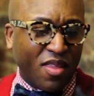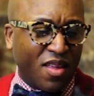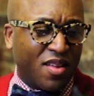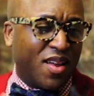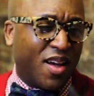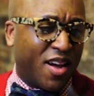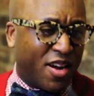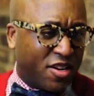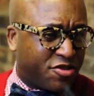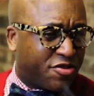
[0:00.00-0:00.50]

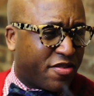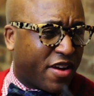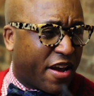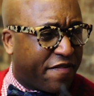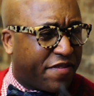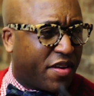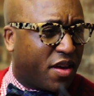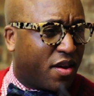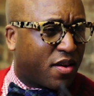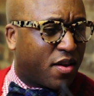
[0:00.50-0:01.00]
and high
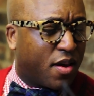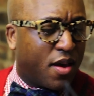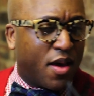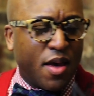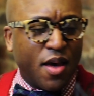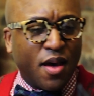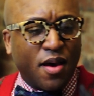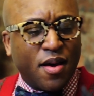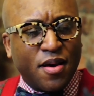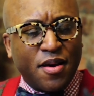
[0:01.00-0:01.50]
traffic.
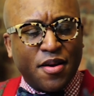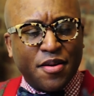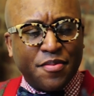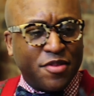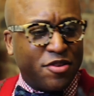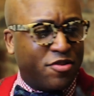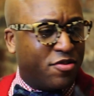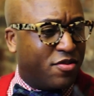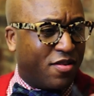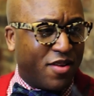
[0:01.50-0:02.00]

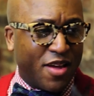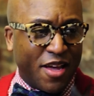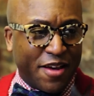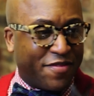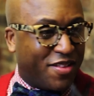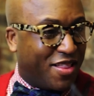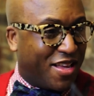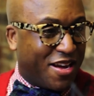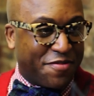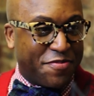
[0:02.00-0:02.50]
You don't
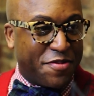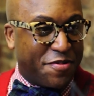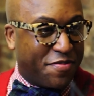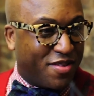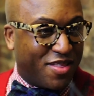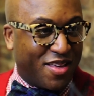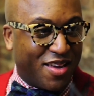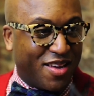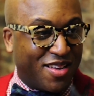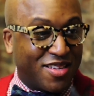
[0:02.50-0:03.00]
have a lot of
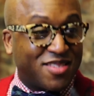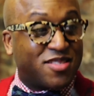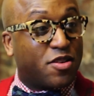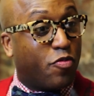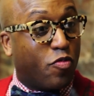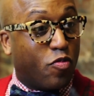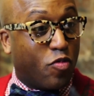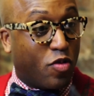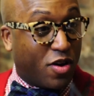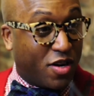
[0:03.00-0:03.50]
people there. It's
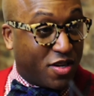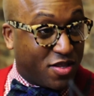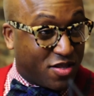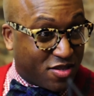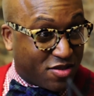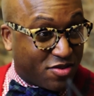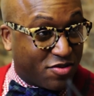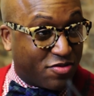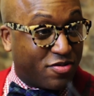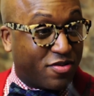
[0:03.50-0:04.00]
a want
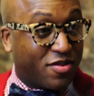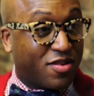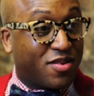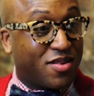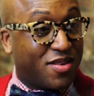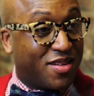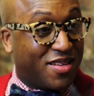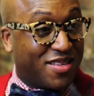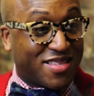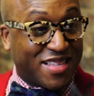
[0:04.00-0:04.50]
store.
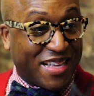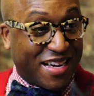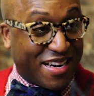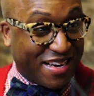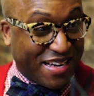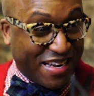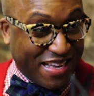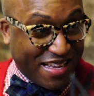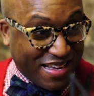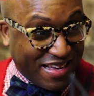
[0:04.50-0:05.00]
It's not
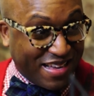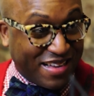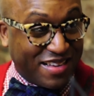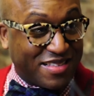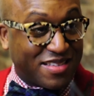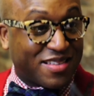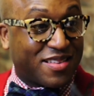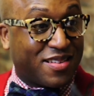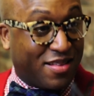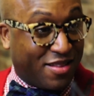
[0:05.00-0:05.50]
a
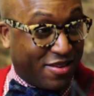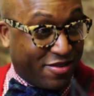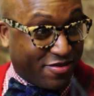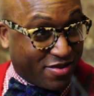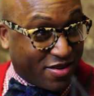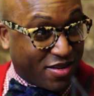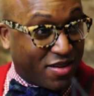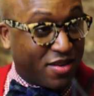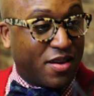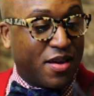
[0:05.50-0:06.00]
need,
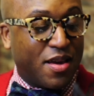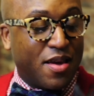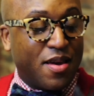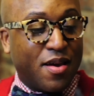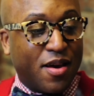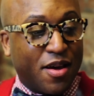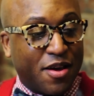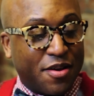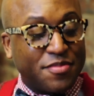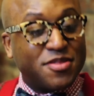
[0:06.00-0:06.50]
clearly.
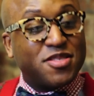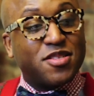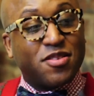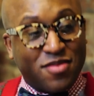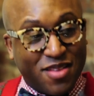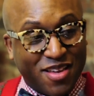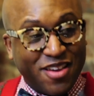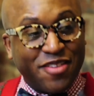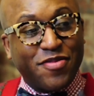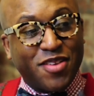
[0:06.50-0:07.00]

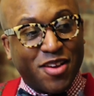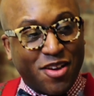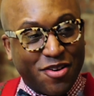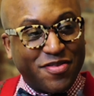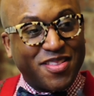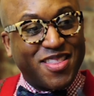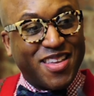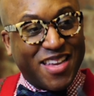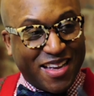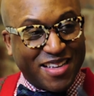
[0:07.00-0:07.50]
So here we go
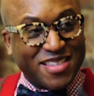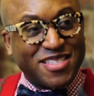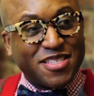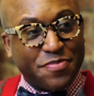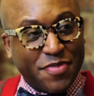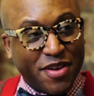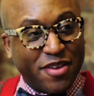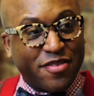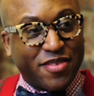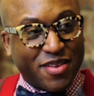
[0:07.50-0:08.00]
with the
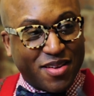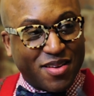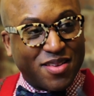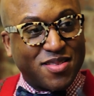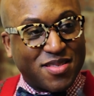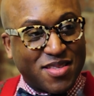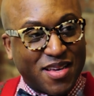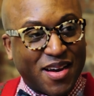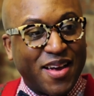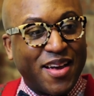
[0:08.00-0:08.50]

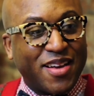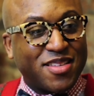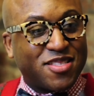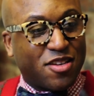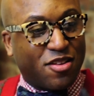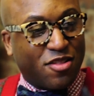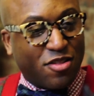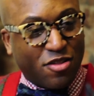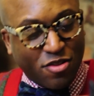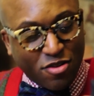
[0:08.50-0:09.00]
experience. I had
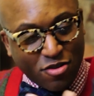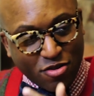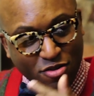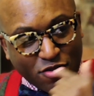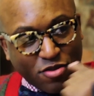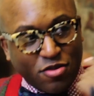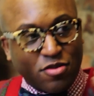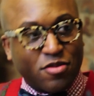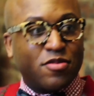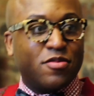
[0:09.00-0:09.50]
to
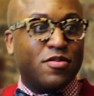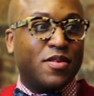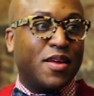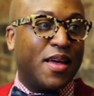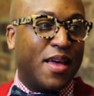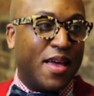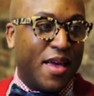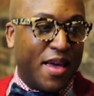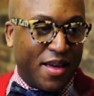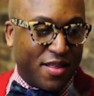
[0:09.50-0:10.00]
learn
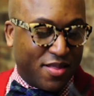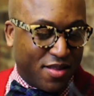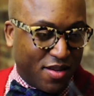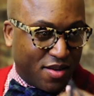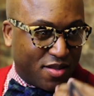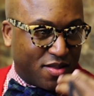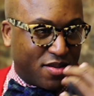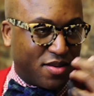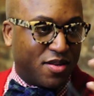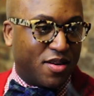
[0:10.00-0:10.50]
at the
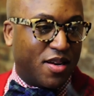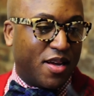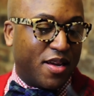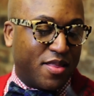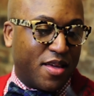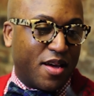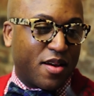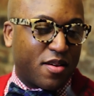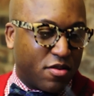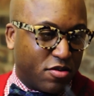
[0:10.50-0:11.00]
end of the day
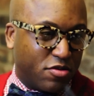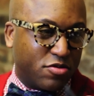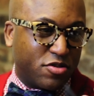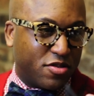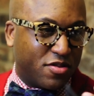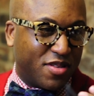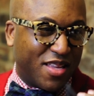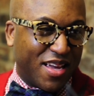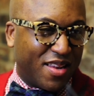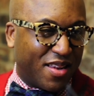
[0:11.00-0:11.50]
that
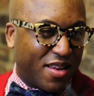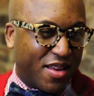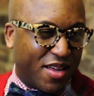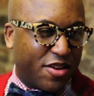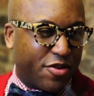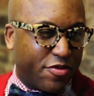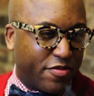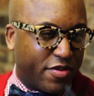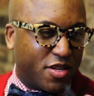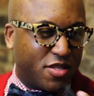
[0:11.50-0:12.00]
culture, that
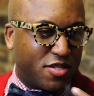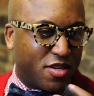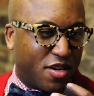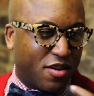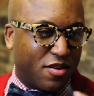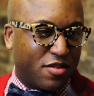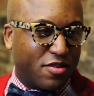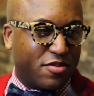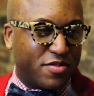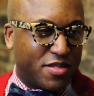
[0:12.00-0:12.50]
language,
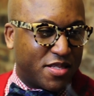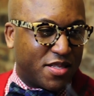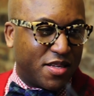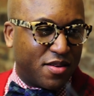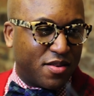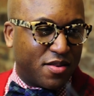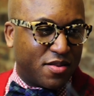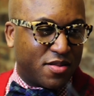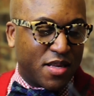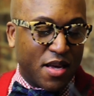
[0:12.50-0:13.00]
all those
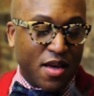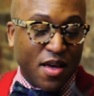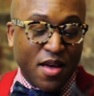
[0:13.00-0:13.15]
things.